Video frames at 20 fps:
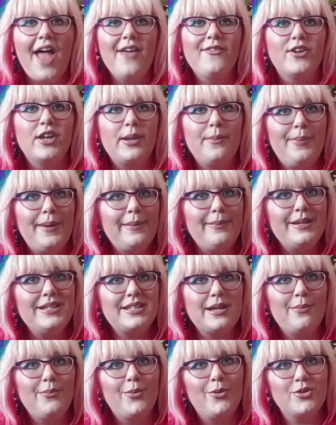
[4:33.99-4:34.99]
I've got a
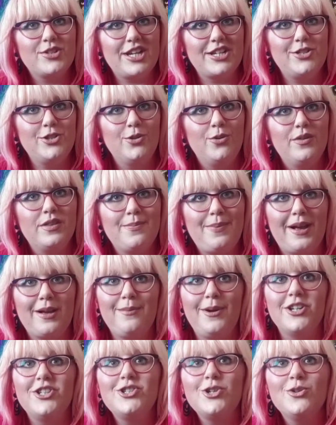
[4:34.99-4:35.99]
baby Dumbo tattoo at the
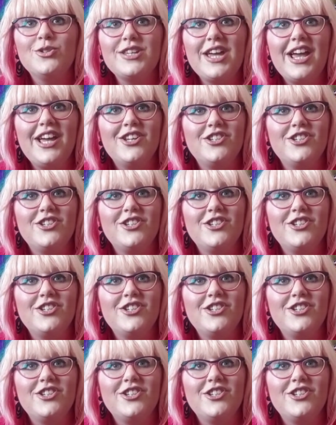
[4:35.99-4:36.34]
back of my shoulder